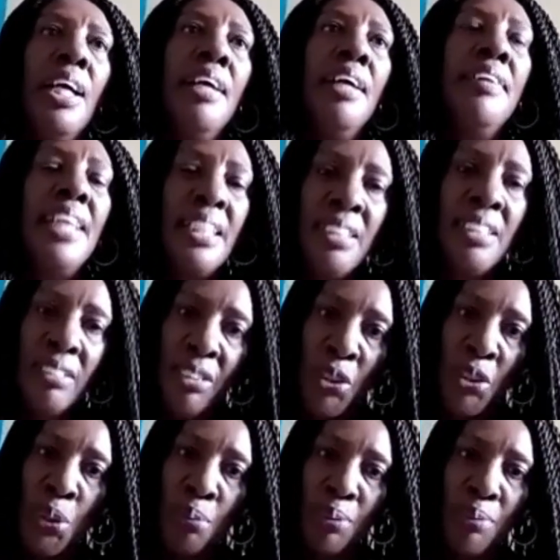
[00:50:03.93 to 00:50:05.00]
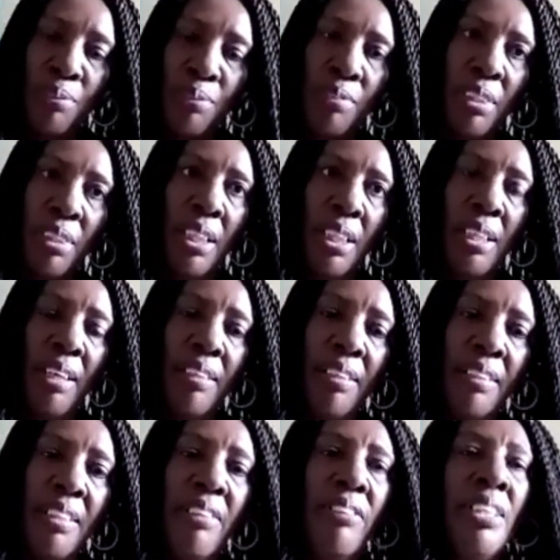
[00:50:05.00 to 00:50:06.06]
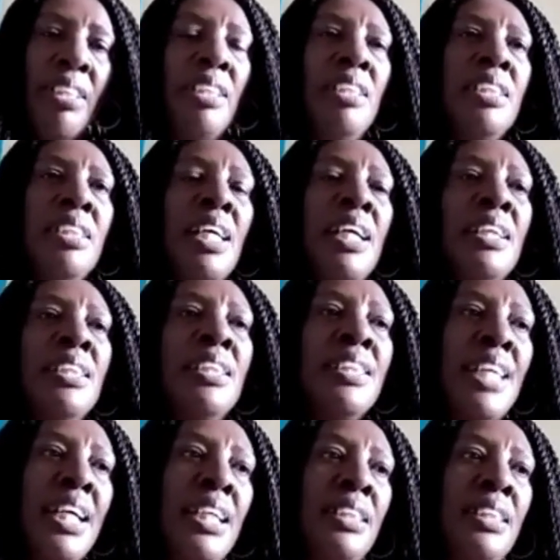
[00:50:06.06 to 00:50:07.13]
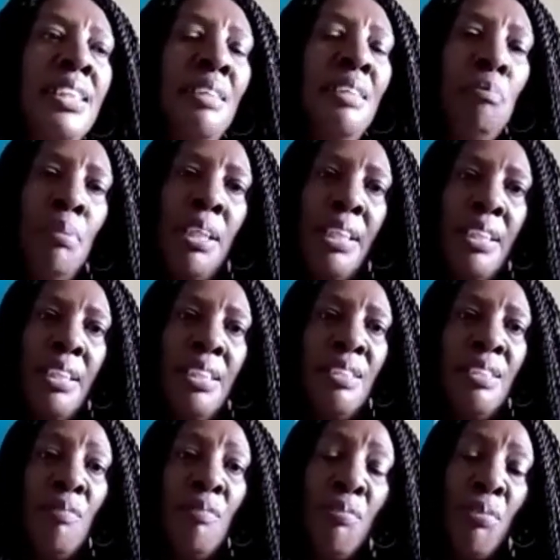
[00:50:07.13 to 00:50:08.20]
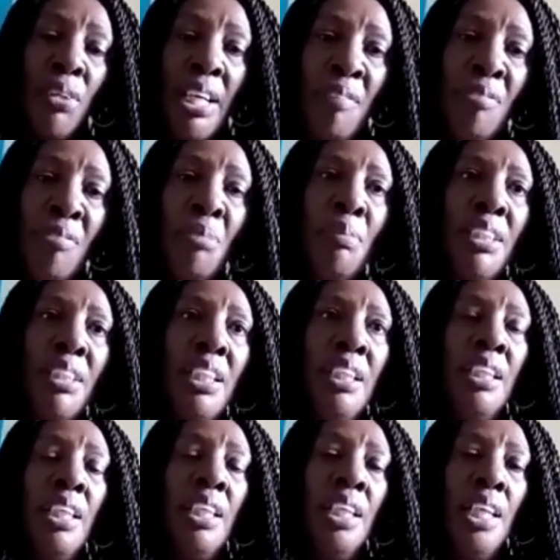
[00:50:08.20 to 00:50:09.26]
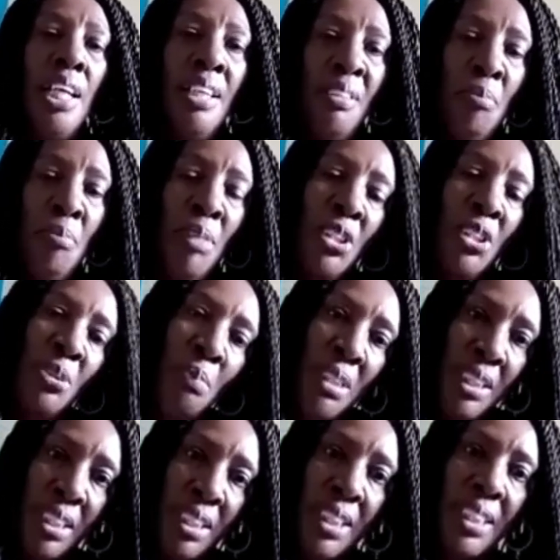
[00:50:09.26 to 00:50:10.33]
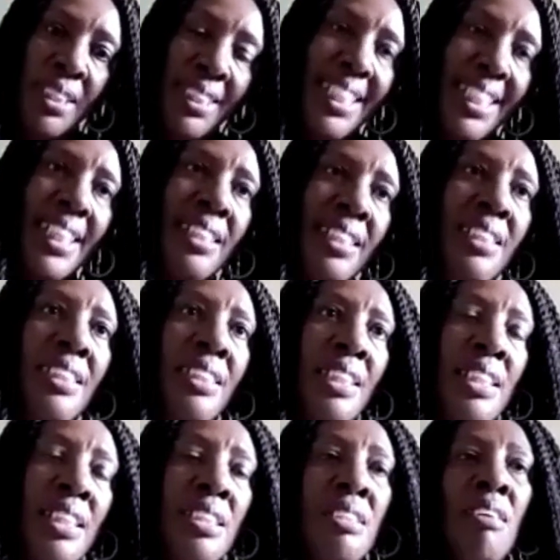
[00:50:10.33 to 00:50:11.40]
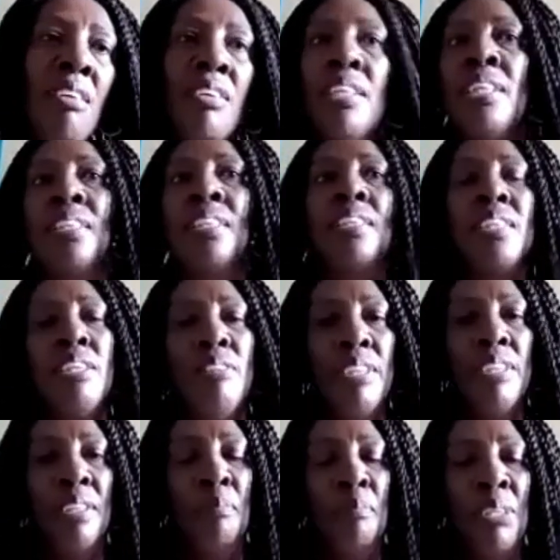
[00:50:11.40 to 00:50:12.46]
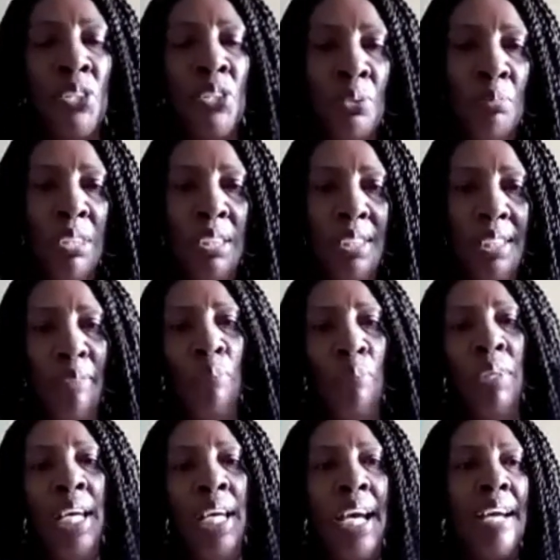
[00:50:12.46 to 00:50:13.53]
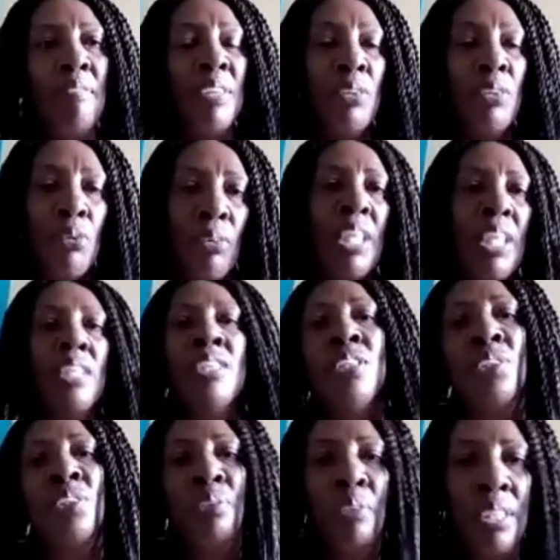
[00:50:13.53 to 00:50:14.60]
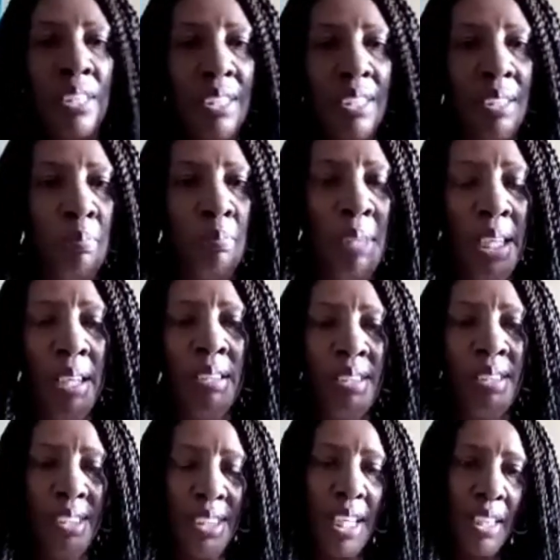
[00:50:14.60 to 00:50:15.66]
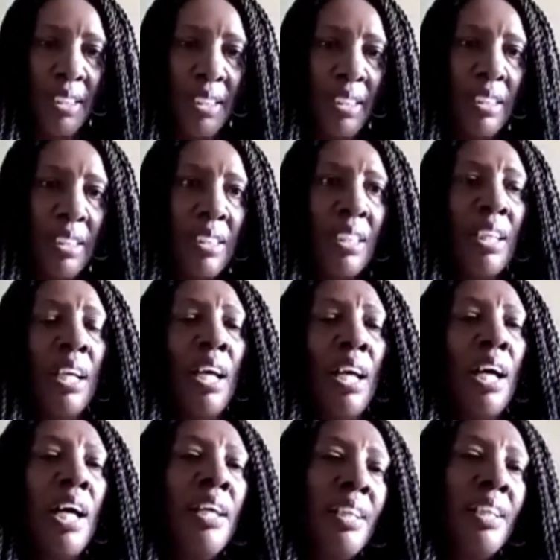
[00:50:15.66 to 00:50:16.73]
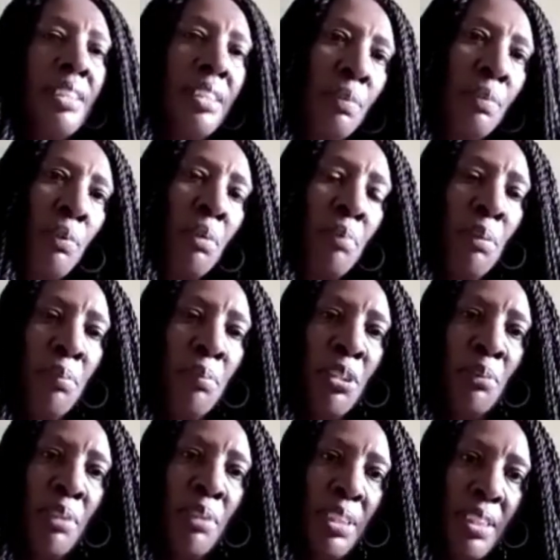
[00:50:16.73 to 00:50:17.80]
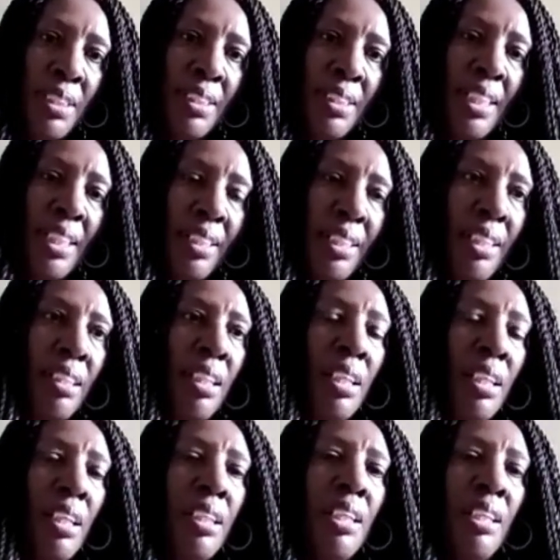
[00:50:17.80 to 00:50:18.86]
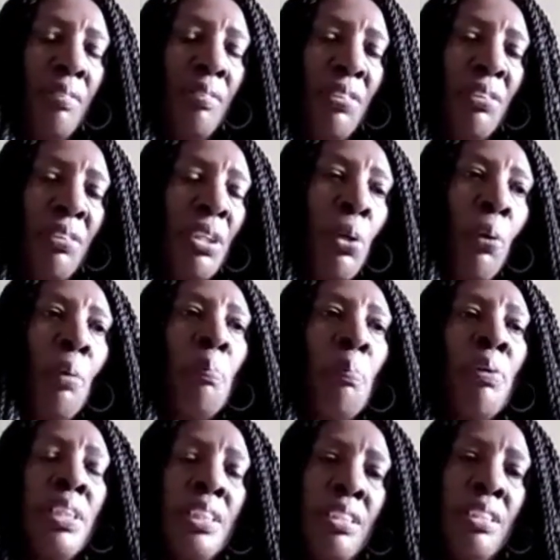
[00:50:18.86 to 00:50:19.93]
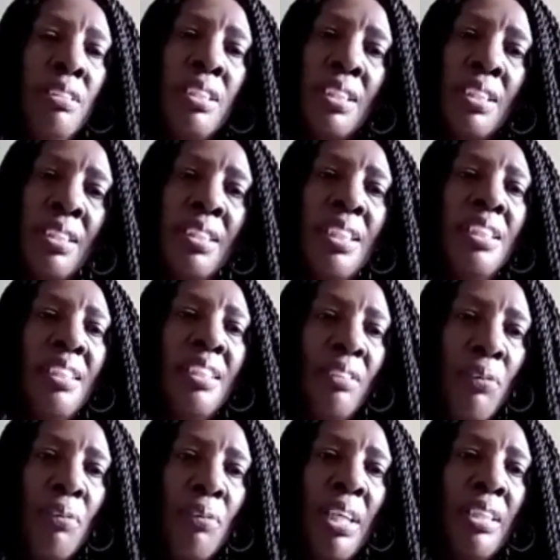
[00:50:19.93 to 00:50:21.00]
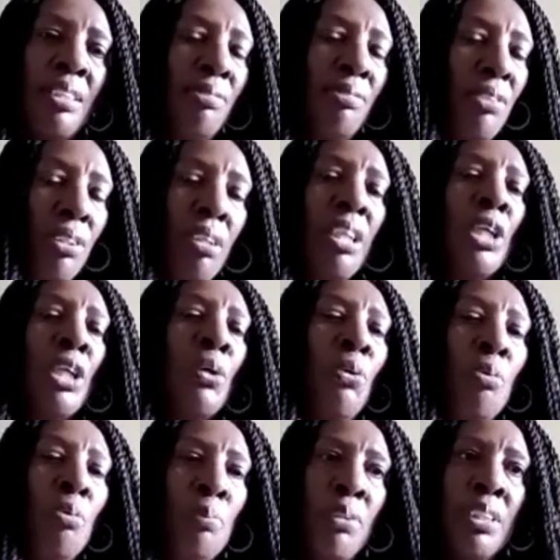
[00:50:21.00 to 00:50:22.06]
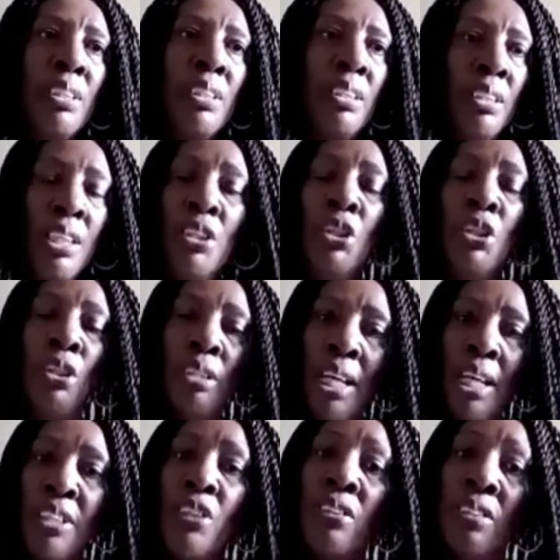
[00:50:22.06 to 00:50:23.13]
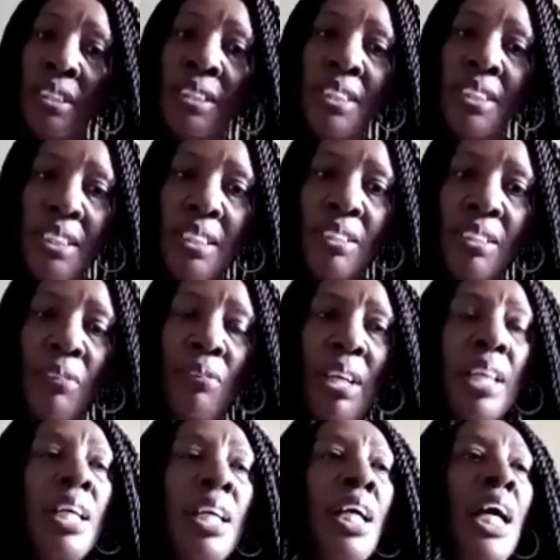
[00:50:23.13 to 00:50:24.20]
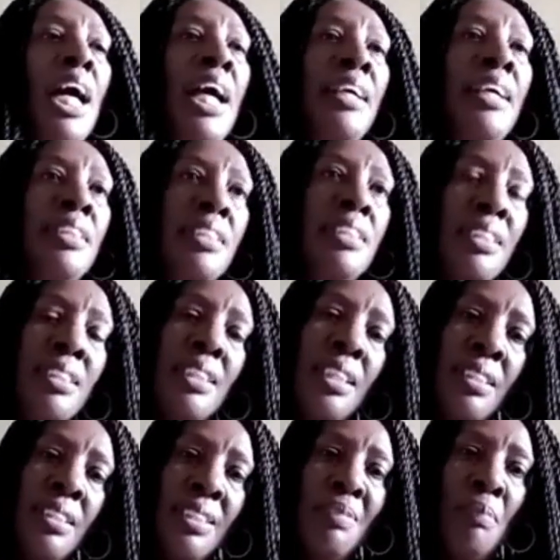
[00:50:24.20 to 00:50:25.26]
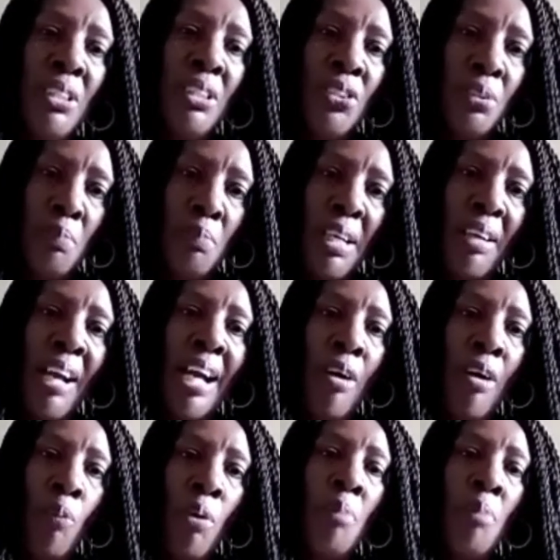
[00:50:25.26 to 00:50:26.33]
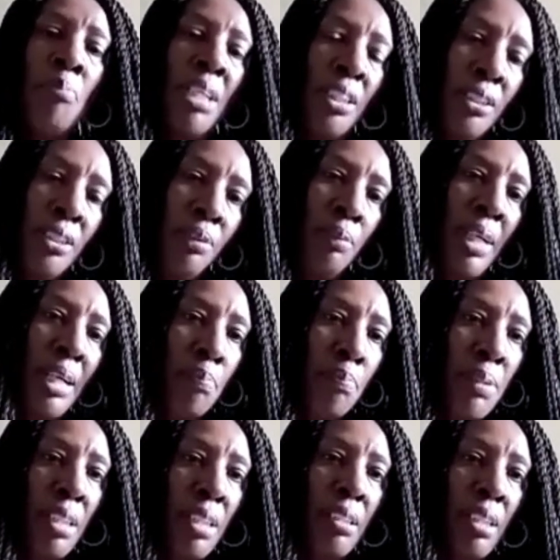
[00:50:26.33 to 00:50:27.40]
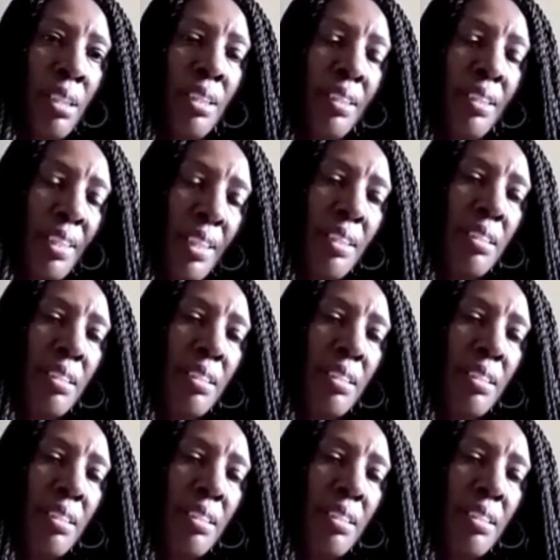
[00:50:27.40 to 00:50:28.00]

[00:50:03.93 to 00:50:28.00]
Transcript: That's not true. Yeah, there is a size and place for everybody, and the measurements of success is not necessarily the measurements that we have ingrained to us by our societies. And I just want people to understand that if you're in corporate and you're succeeding, great. If you're not in corporate and you're succeeding, great. And success is measured by what makes you happy and nothing else.